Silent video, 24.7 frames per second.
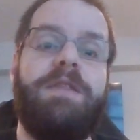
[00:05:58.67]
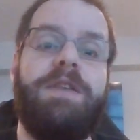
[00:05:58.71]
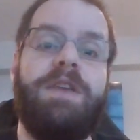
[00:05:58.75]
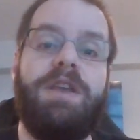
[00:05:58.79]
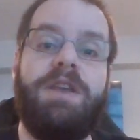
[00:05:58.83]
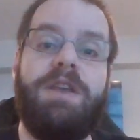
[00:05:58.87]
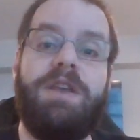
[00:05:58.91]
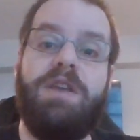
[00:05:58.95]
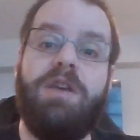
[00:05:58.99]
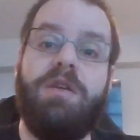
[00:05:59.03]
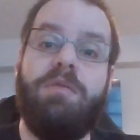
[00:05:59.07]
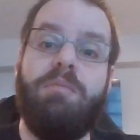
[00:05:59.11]

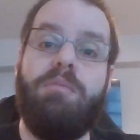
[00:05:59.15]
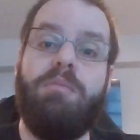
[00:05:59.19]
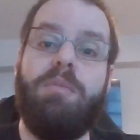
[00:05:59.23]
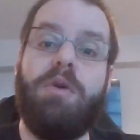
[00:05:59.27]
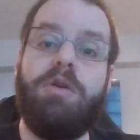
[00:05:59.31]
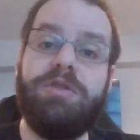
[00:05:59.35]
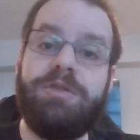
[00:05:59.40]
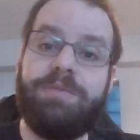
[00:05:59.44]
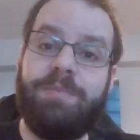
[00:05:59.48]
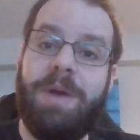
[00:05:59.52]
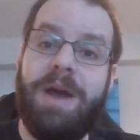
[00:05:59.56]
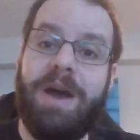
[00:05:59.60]
the
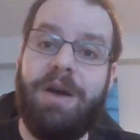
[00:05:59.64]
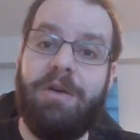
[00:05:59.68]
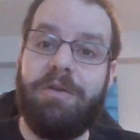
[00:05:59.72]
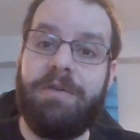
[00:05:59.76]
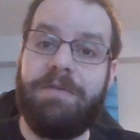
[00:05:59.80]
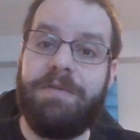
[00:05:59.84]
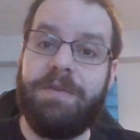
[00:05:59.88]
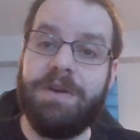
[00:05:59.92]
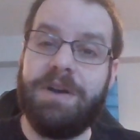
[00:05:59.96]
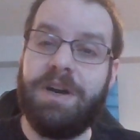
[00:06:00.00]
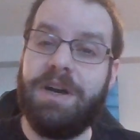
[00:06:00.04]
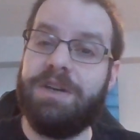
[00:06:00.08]
most
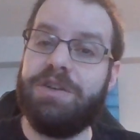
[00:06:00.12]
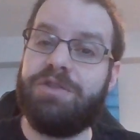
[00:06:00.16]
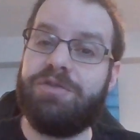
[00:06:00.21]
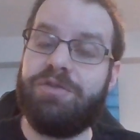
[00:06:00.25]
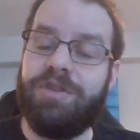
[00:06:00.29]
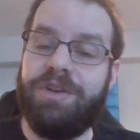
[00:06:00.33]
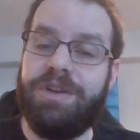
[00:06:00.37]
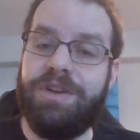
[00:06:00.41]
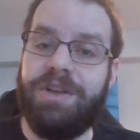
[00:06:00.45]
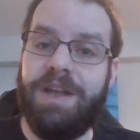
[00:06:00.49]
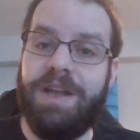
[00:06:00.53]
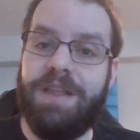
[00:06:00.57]
powerful
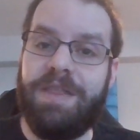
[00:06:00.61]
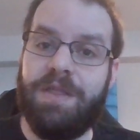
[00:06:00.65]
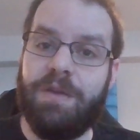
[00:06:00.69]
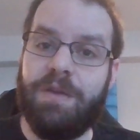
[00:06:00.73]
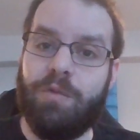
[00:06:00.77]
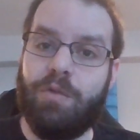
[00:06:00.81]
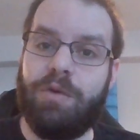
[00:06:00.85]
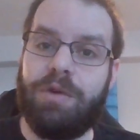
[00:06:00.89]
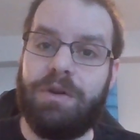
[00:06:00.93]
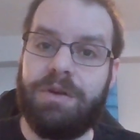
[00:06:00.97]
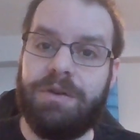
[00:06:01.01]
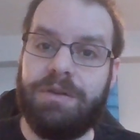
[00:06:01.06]
country in
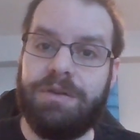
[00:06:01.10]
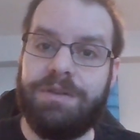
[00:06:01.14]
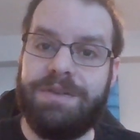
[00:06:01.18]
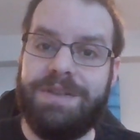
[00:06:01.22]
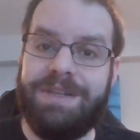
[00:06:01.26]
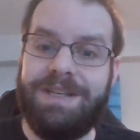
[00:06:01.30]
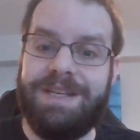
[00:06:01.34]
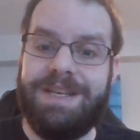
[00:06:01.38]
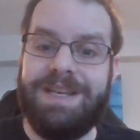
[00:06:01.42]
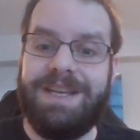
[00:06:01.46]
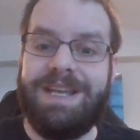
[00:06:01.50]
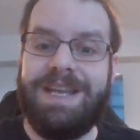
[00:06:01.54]
the world
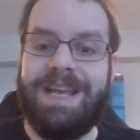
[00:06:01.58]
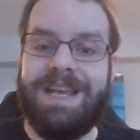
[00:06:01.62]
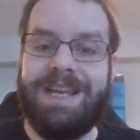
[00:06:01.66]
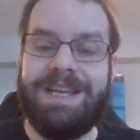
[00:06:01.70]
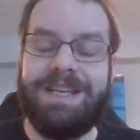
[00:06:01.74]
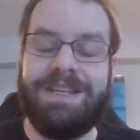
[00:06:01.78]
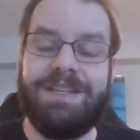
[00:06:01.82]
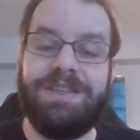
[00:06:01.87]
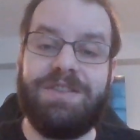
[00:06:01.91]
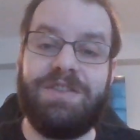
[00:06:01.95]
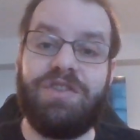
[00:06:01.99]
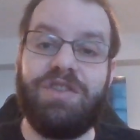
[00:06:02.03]

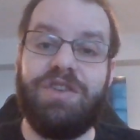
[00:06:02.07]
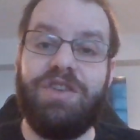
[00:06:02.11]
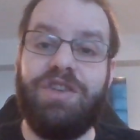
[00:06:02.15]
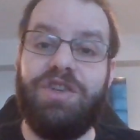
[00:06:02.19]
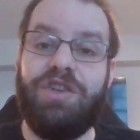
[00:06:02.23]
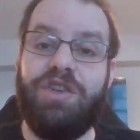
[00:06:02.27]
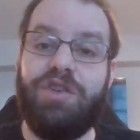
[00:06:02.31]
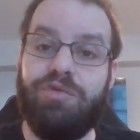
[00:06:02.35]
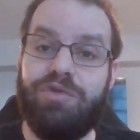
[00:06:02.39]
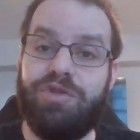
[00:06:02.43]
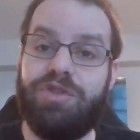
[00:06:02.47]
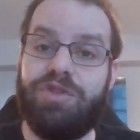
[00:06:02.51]
is
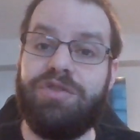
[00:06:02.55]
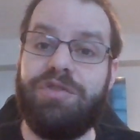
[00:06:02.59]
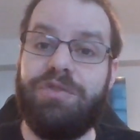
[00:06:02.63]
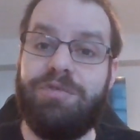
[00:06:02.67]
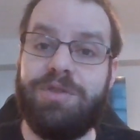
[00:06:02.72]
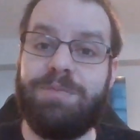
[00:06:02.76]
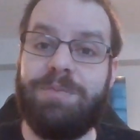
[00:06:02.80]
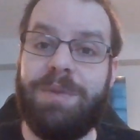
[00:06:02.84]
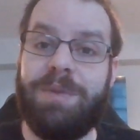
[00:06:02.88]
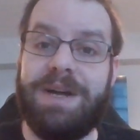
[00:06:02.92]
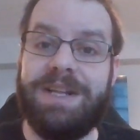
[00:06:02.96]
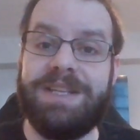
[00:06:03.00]
usually
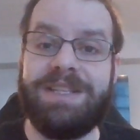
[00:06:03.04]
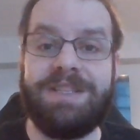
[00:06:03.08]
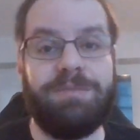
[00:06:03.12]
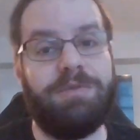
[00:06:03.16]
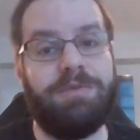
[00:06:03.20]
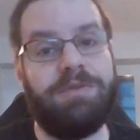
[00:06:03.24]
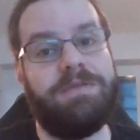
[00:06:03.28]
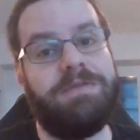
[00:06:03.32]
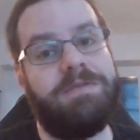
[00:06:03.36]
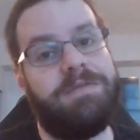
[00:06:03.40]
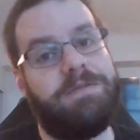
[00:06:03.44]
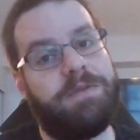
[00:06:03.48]

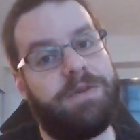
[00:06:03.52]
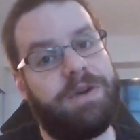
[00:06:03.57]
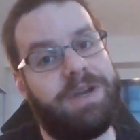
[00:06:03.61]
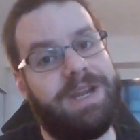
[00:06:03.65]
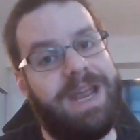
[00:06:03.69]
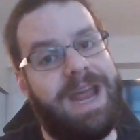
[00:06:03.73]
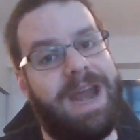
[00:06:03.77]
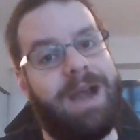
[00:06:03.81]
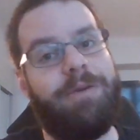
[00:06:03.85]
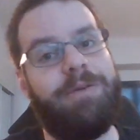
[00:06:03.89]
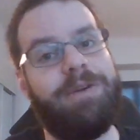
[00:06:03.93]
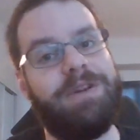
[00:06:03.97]
responsible for
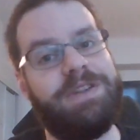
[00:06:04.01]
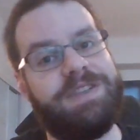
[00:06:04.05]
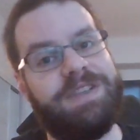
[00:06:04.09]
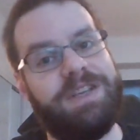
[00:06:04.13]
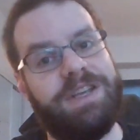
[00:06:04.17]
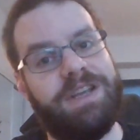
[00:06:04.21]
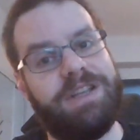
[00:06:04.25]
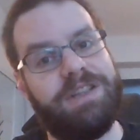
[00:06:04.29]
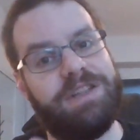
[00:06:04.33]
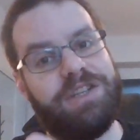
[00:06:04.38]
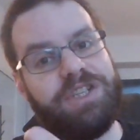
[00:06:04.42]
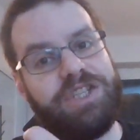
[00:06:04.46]

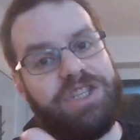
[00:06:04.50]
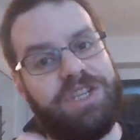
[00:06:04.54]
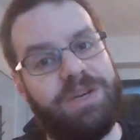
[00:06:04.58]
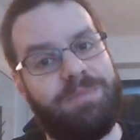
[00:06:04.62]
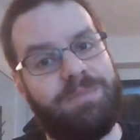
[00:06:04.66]
guaranteeing the